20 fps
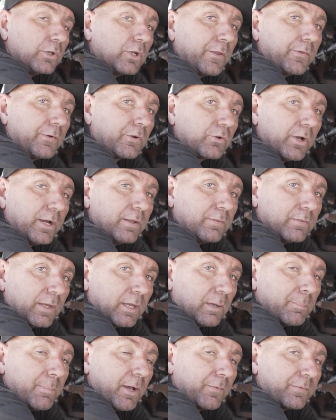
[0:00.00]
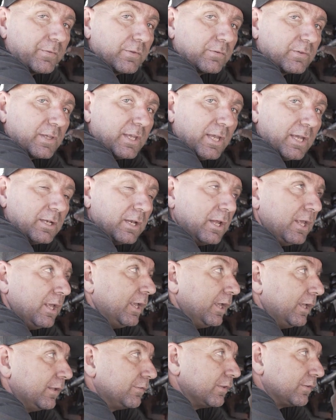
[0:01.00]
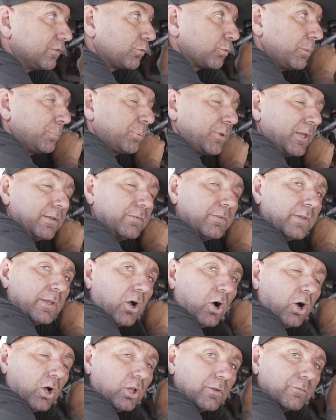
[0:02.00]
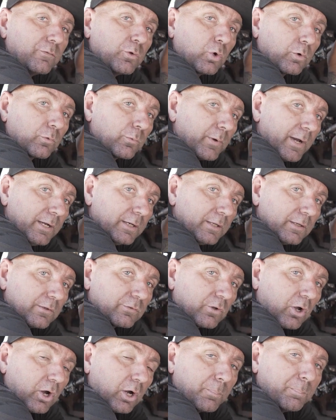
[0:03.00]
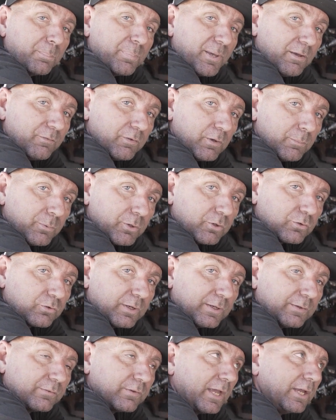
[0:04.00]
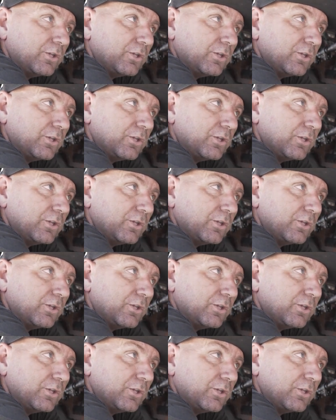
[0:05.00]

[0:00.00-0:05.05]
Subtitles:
another great thing about this kit is it's replacing all of your radius arm pivot bushings